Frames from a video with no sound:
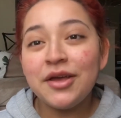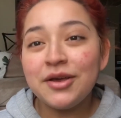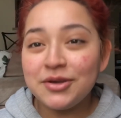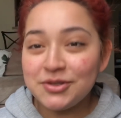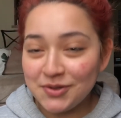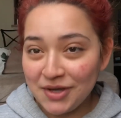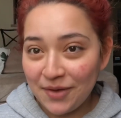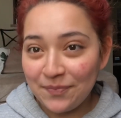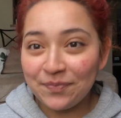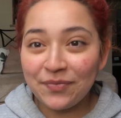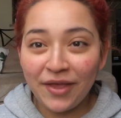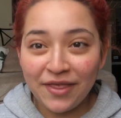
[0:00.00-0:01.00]
So yeah,
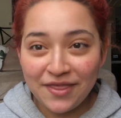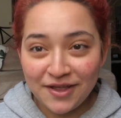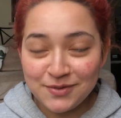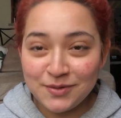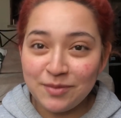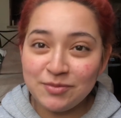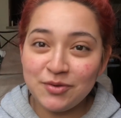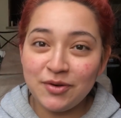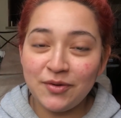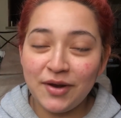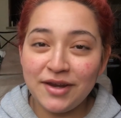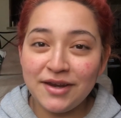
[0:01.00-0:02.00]
that's what I'm doing
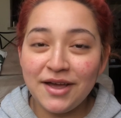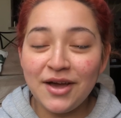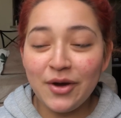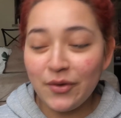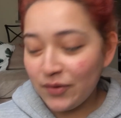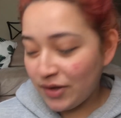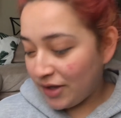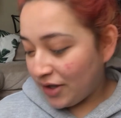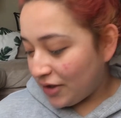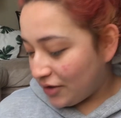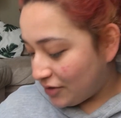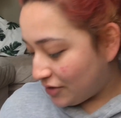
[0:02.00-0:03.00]
right now.
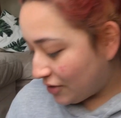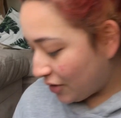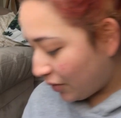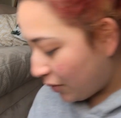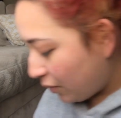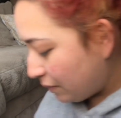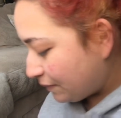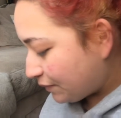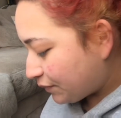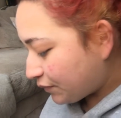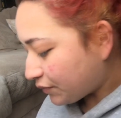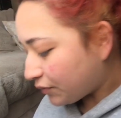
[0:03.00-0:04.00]
So
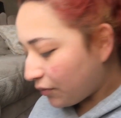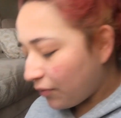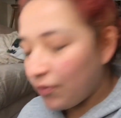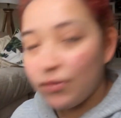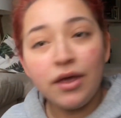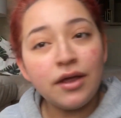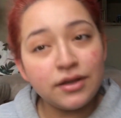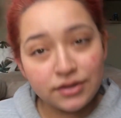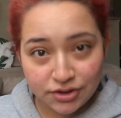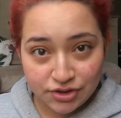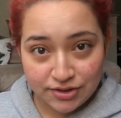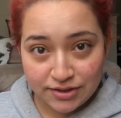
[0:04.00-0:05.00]

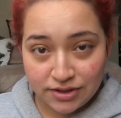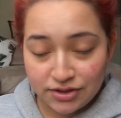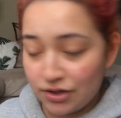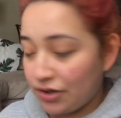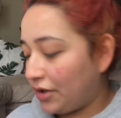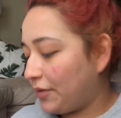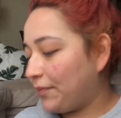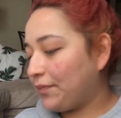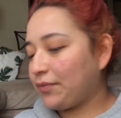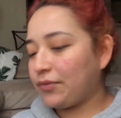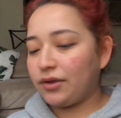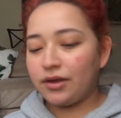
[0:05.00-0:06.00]
let's just get started.
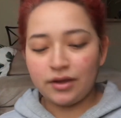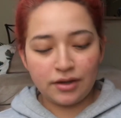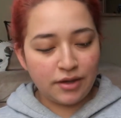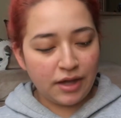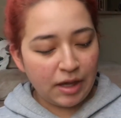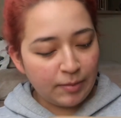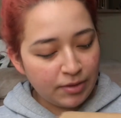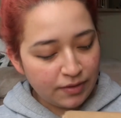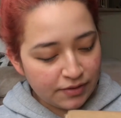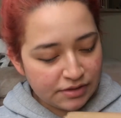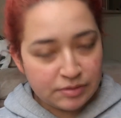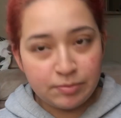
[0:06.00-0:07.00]
I came in
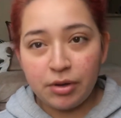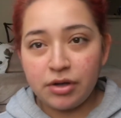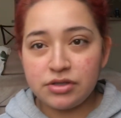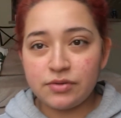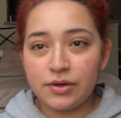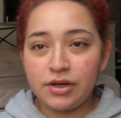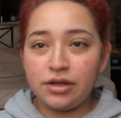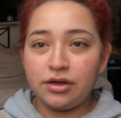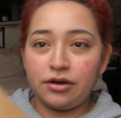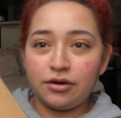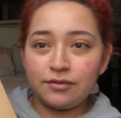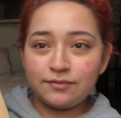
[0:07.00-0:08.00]
this box right
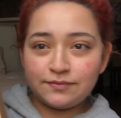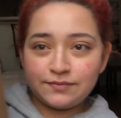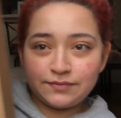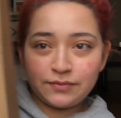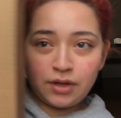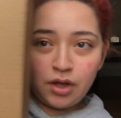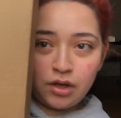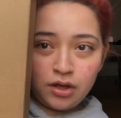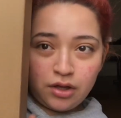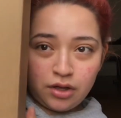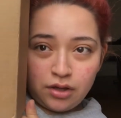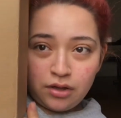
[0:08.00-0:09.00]
here.
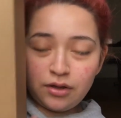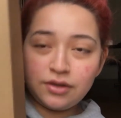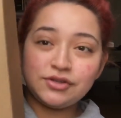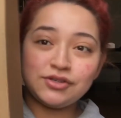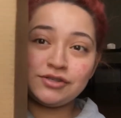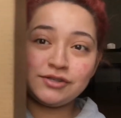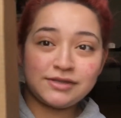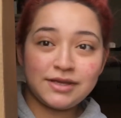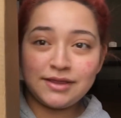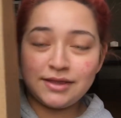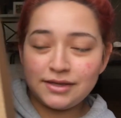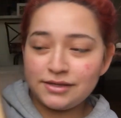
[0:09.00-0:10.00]
It just looks
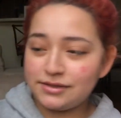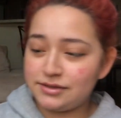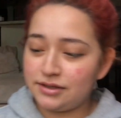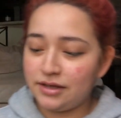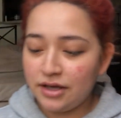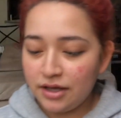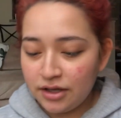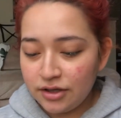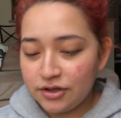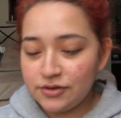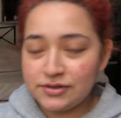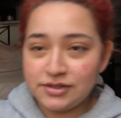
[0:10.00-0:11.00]
like this.
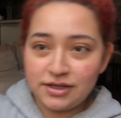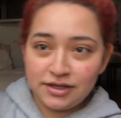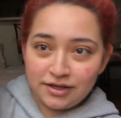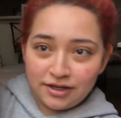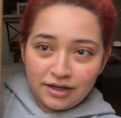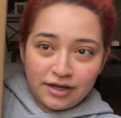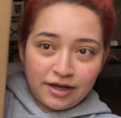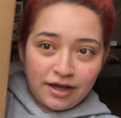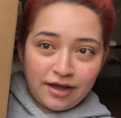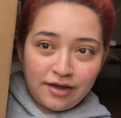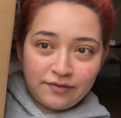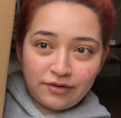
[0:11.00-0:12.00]
You see, like, I
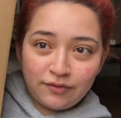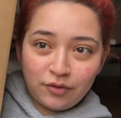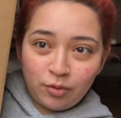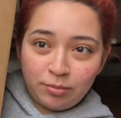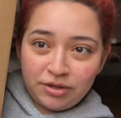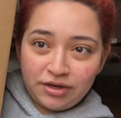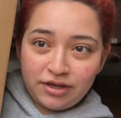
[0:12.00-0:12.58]
haven't even opened it